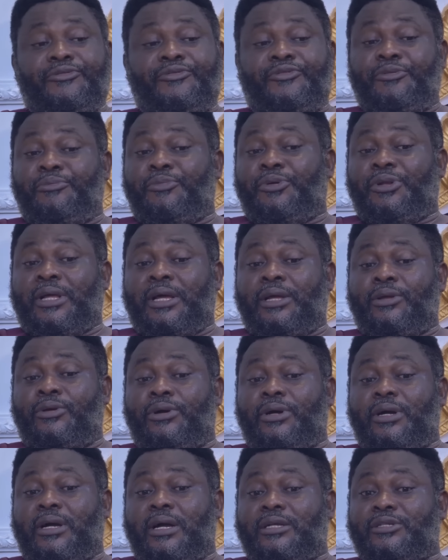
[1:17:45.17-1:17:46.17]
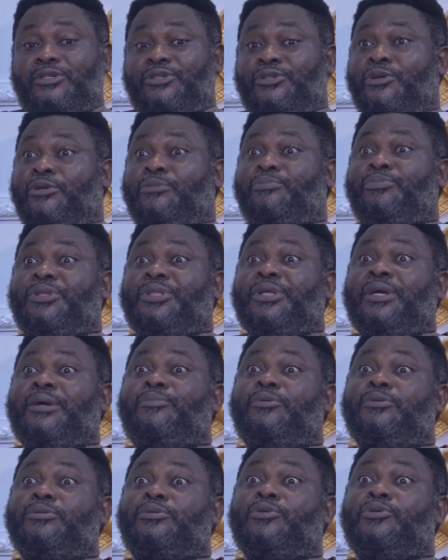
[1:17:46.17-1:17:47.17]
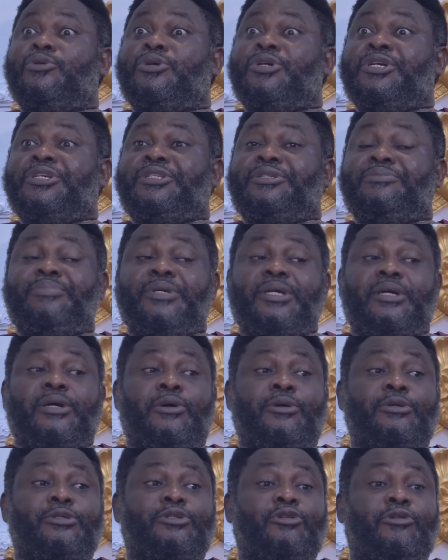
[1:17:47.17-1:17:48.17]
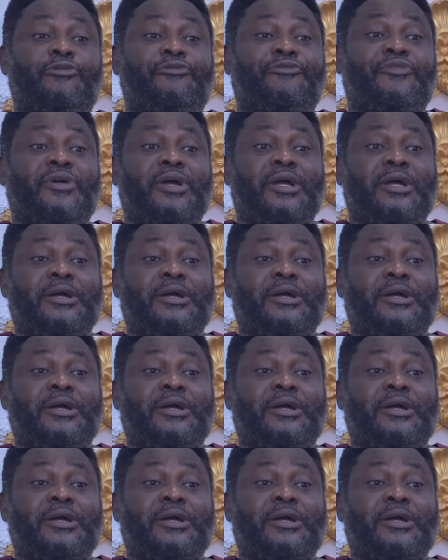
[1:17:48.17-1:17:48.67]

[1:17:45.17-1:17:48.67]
Fimilayo has not been able to eat because of